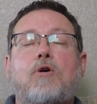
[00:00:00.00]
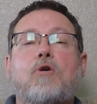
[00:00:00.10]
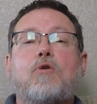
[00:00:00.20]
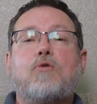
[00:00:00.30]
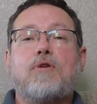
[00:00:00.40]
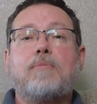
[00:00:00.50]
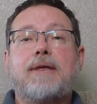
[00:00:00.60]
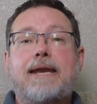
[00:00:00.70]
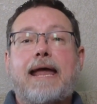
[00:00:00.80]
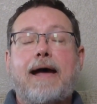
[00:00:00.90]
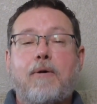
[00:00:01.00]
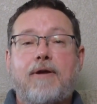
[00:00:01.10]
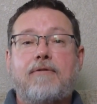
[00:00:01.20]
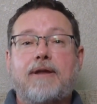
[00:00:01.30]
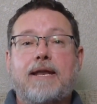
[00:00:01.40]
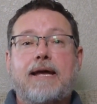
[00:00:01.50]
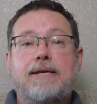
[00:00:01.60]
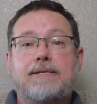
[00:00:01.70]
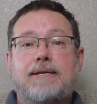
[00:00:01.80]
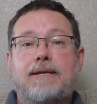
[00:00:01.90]
Oh, you mean now I
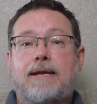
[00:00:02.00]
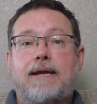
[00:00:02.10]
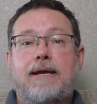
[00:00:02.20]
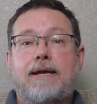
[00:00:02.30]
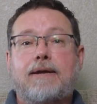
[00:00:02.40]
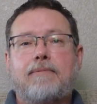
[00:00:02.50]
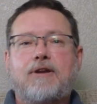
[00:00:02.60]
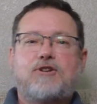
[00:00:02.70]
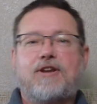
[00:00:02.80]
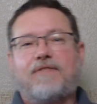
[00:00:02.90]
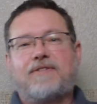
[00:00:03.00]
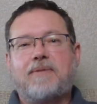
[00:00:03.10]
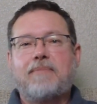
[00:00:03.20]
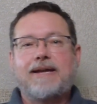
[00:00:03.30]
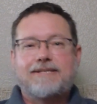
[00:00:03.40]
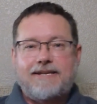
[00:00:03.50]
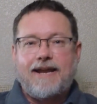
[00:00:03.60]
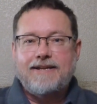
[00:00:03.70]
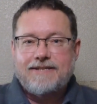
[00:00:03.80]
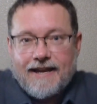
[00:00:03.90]
realized. I shifted my
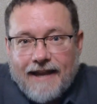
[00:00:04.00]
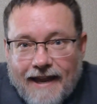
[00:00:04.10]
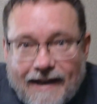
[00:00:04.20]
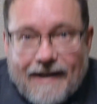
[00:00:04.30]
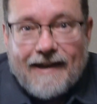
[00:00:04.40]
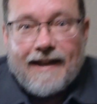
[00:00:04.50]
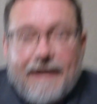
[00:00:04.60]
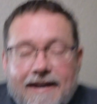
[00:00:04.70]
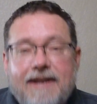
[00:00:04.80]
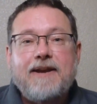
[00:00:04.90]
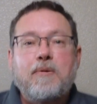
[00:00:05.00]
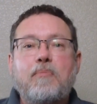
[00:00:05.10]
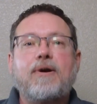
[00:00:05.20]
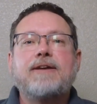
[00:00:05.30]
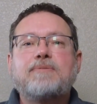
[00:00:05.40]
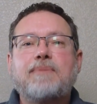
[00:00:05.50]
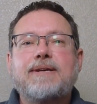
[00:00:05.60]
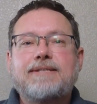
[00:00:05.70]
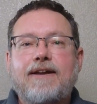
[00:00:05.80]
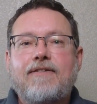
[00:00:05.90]
stance like I needed to brace
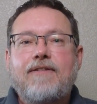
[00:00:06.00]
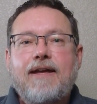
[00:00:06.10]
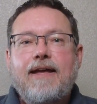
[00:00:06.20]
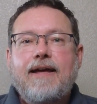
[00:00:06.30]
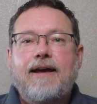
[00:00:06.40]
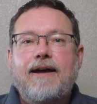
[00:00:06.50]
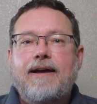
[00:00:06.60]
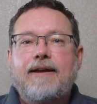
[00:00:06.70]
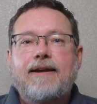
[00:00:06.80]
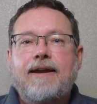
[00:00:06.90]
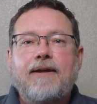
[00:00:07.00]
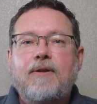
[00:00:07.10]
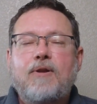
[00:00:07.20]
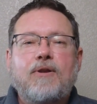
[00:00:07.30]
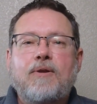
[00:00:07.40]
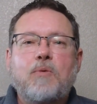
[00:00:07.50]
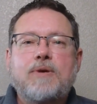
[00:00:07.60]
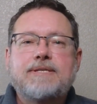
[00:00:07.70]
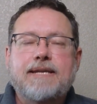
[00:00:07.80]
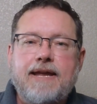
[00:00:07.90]
myself. Now, there
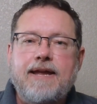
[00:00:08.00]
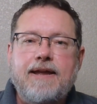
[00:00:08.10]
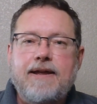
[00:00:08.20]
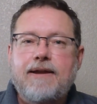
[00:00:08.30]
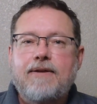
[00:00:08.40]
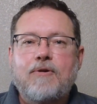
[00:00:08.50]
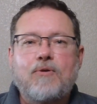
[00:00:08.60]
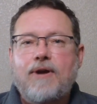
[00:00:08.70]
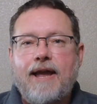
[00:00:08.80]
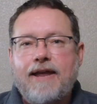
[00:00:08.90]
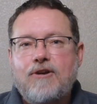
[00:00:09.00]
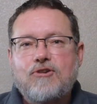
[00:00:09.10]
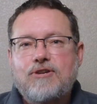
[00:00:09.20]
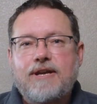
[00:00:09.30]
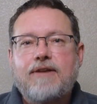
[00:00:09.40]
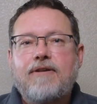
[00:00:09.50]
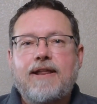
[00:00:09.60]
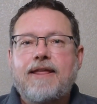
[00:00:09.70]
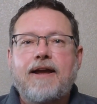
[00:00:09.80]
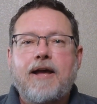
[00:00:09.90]
wasn't heat or energy or
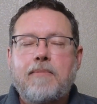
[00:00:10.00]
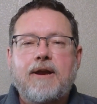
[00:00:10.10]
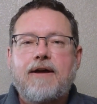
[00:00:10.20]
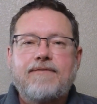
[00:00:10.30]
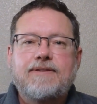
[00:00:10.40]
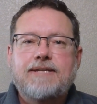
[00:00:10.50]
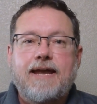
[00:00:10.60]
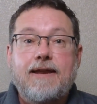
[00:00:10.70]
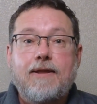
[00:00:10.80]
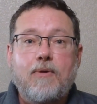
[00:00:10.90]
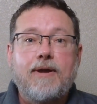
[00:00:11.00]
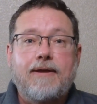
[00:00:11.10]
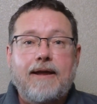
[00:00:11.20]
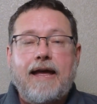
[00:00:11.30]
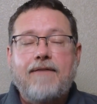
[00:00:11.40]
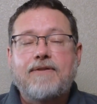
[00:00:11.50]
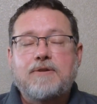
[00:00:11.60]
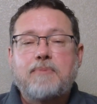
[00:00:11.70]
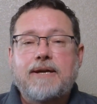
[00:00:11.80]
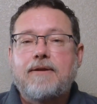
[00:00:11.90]
anything coming off his hand, though I half
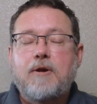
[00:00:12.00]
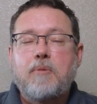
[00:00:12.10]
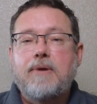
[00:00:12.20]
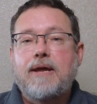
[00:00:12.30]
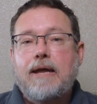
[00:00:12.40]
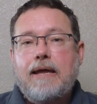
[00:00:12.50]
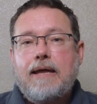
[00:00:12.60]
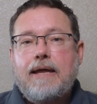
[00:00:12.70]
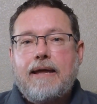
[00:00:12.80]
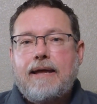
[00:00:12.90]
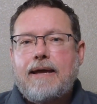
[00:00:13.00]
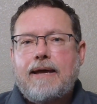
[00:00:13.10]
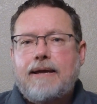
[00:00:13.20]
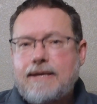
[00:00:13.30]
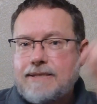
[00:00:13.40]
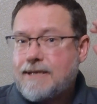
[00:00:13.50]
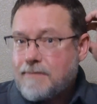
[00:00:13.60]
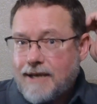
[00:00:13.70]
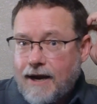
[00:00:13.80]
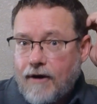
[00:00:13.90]
expected there to be. He
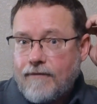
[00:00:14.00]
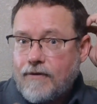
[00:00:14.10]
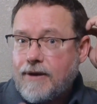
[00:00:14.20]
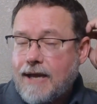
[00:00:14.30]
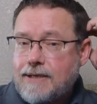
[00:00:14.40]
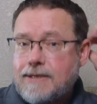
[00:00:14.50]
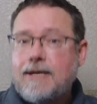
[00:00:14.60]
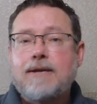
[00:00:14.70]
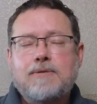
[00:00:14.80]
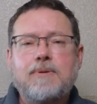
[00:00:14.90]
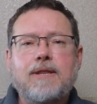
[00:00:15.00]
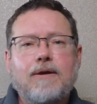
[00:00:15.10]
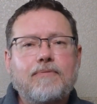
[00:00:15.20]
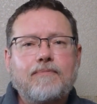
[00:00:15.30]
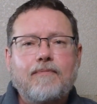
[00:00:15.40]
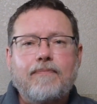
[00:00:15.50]
seemed careful not to touch me, though.